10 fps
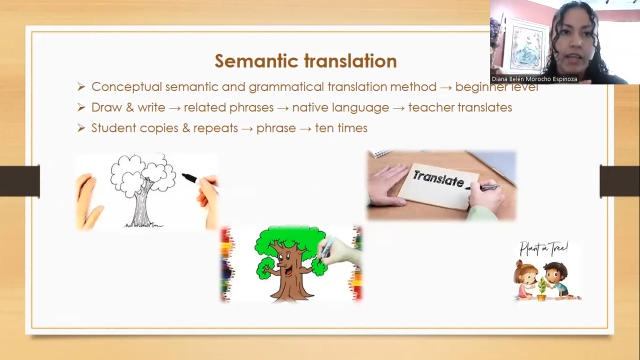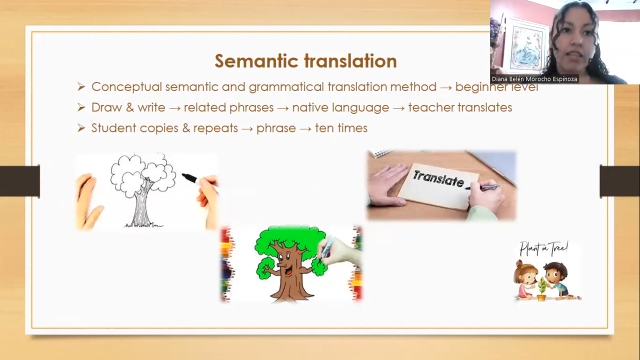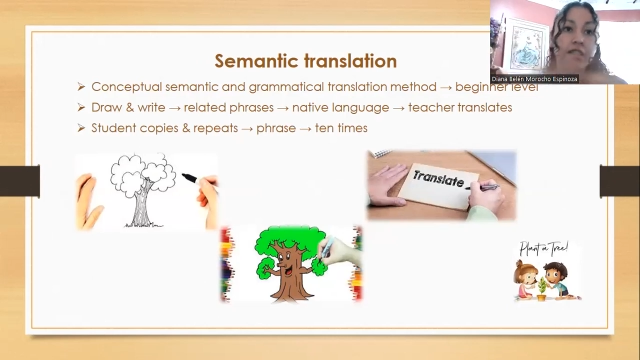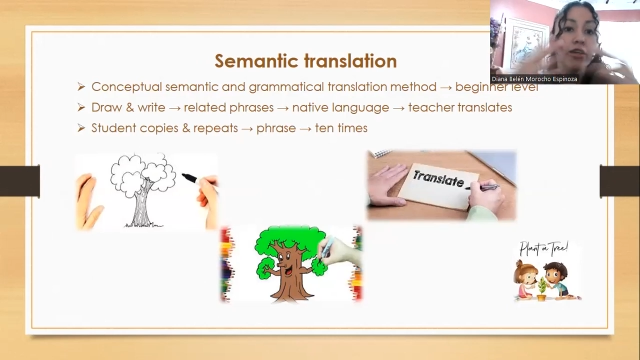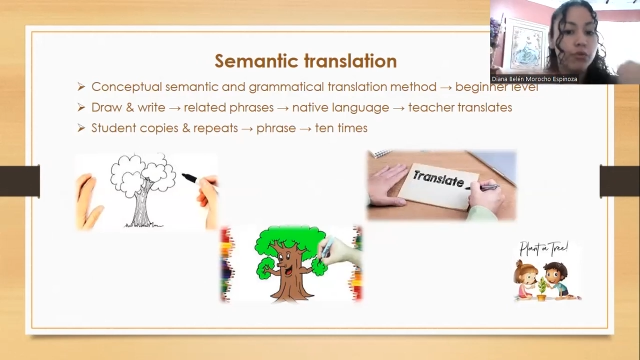
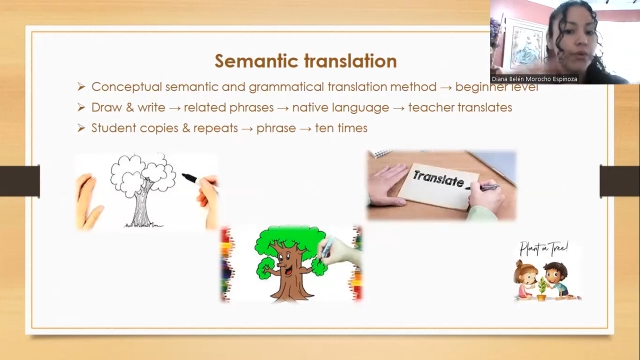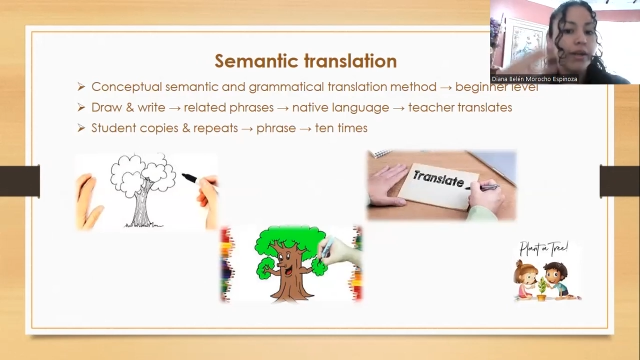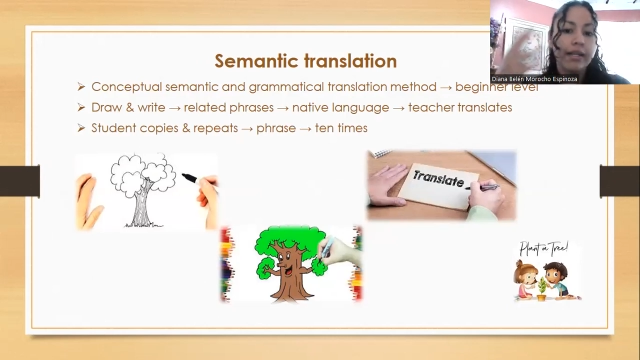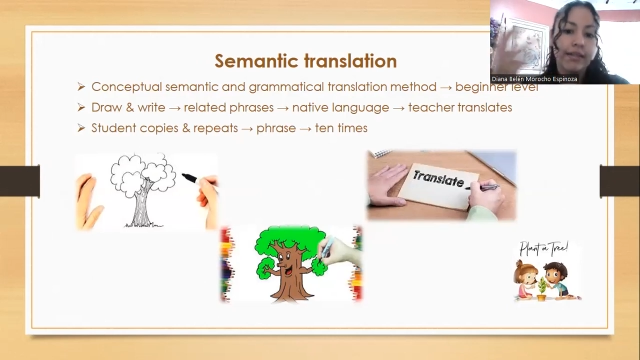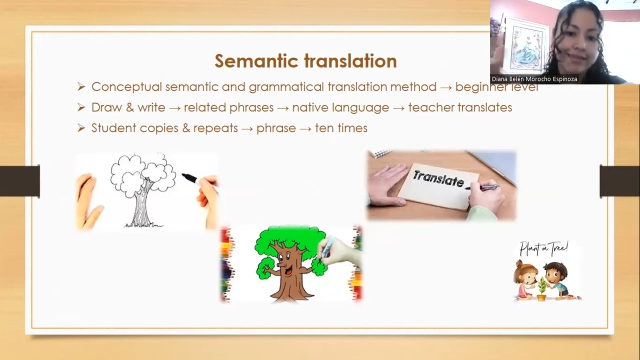the
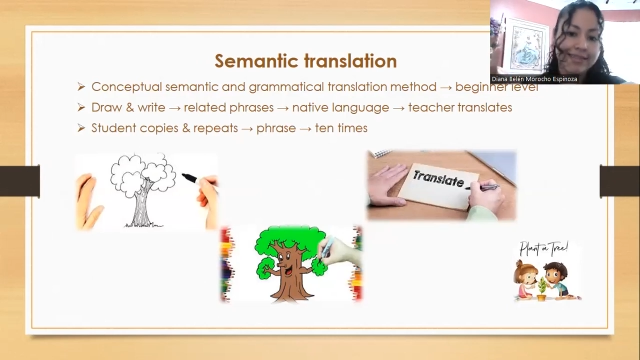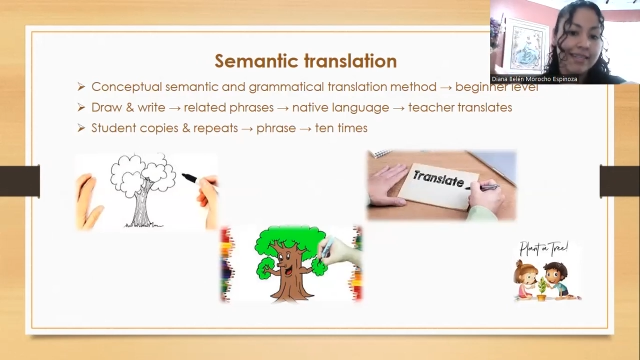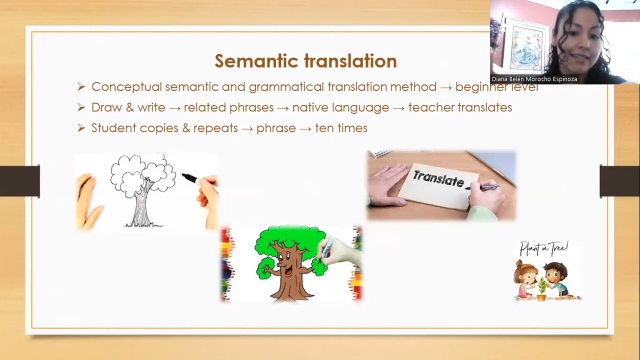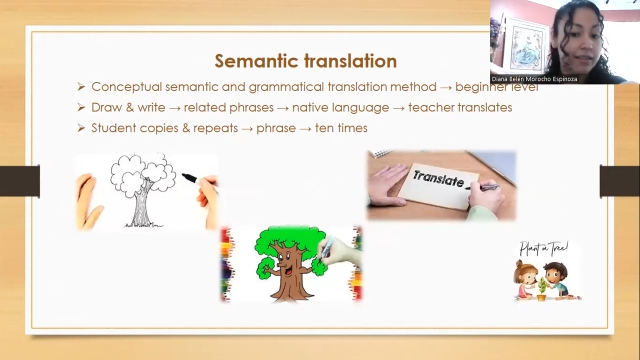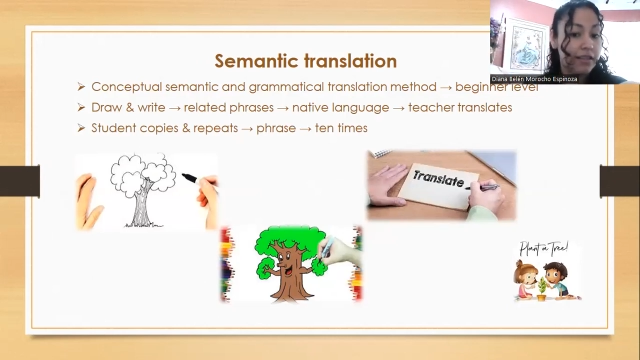already
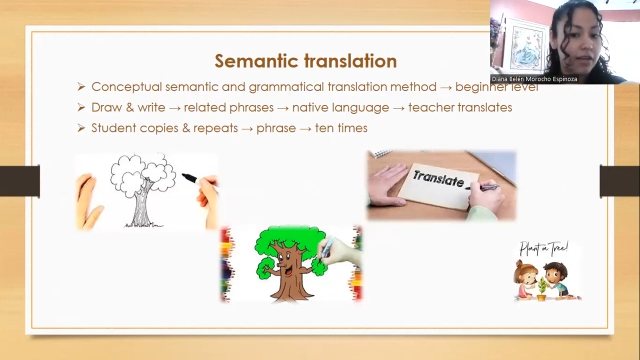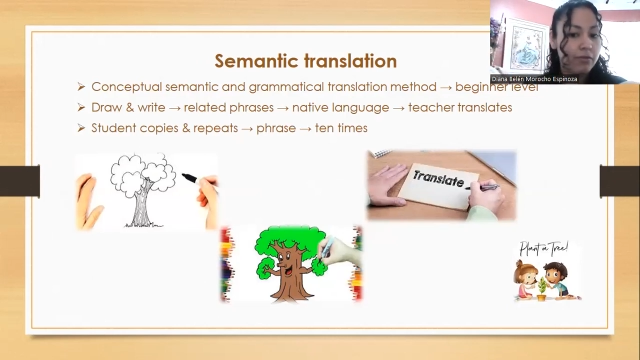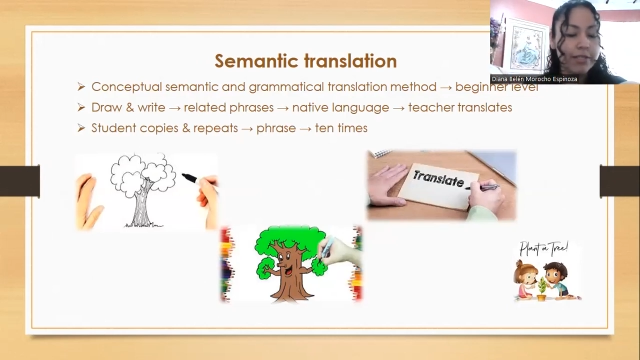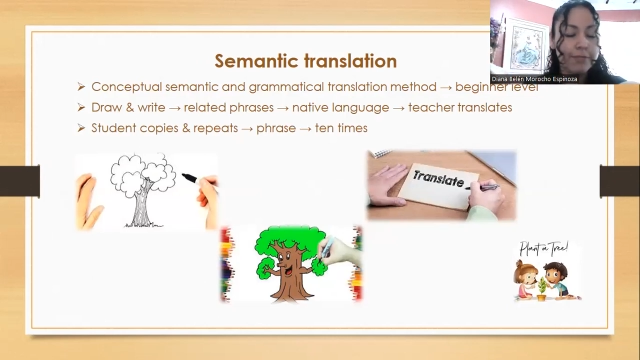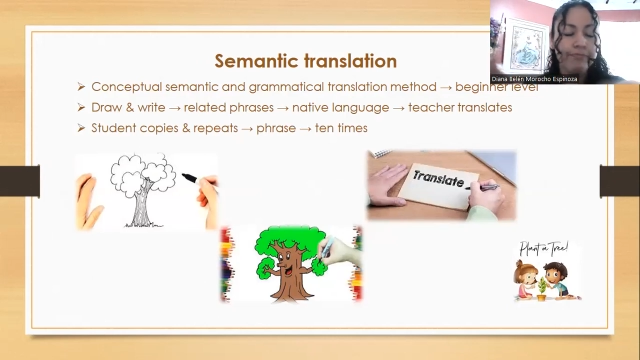translated
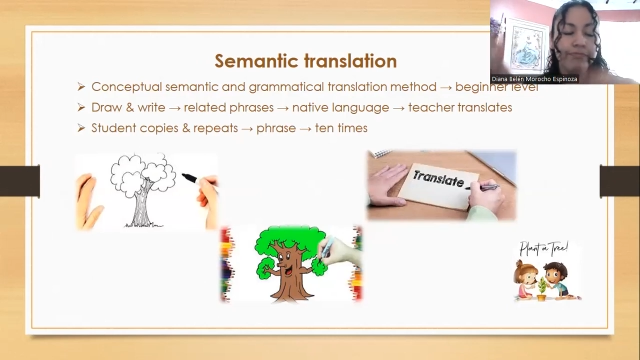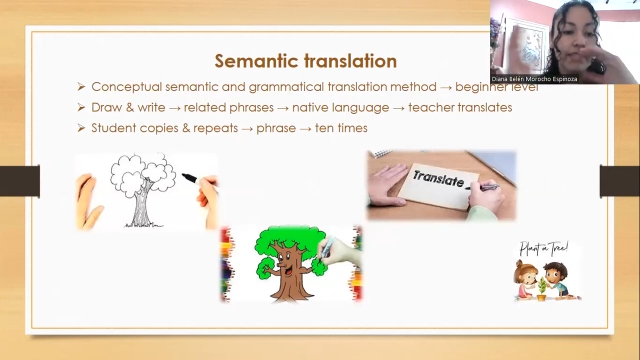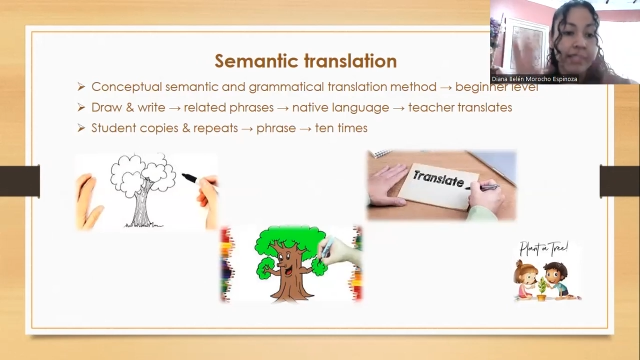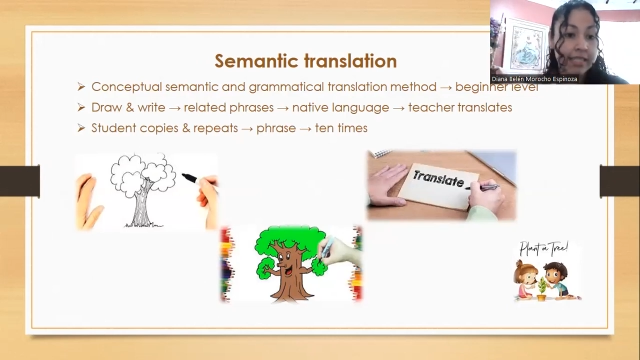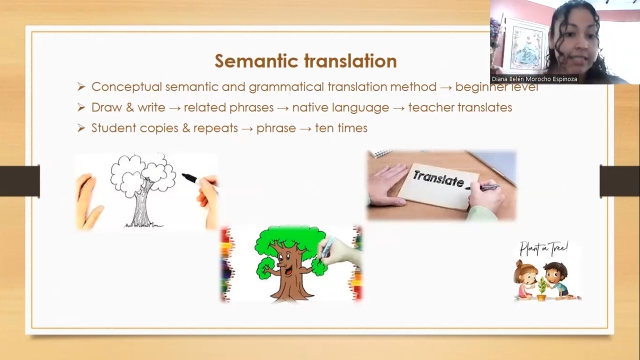language
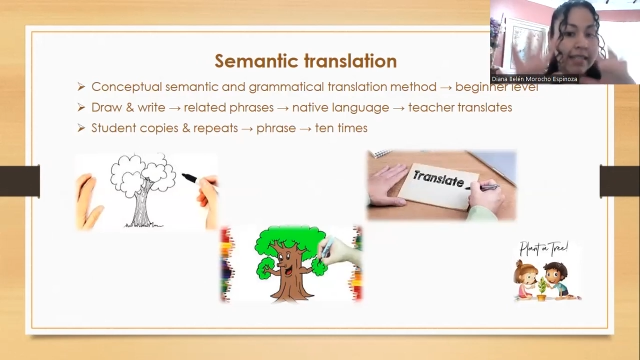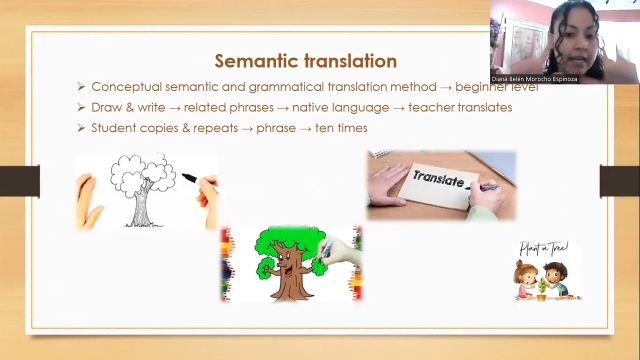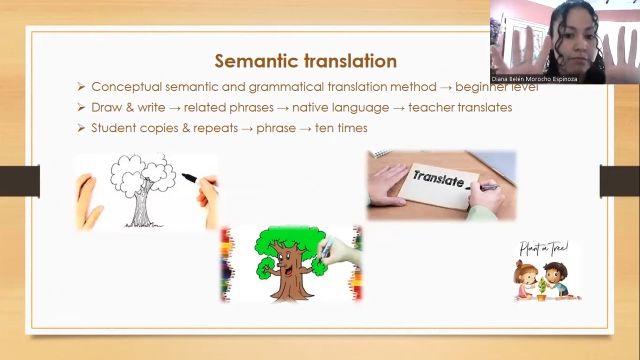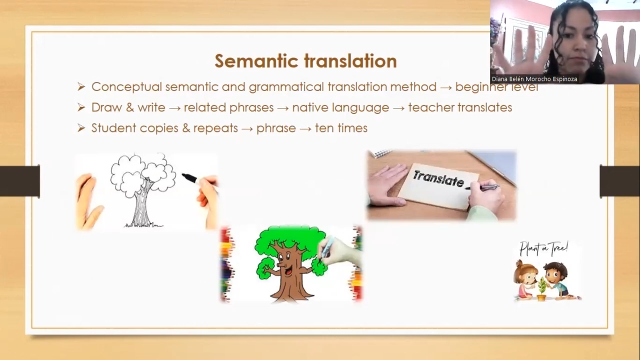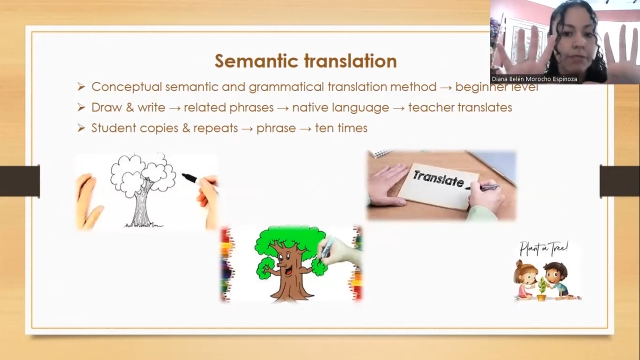10
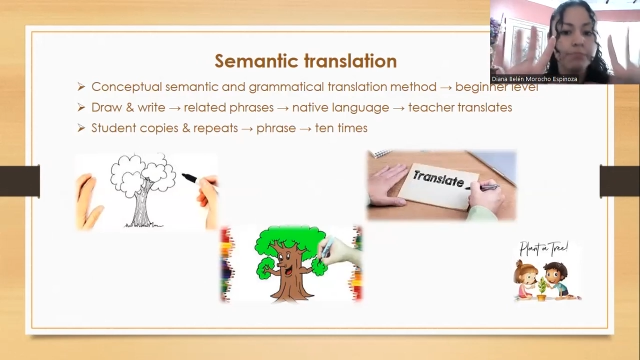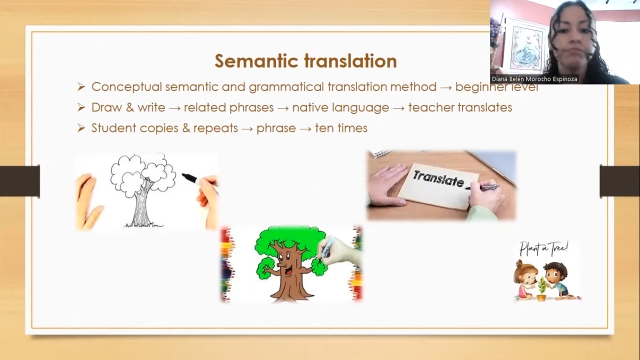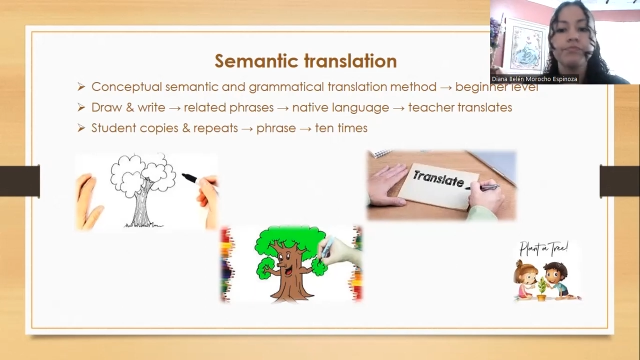times.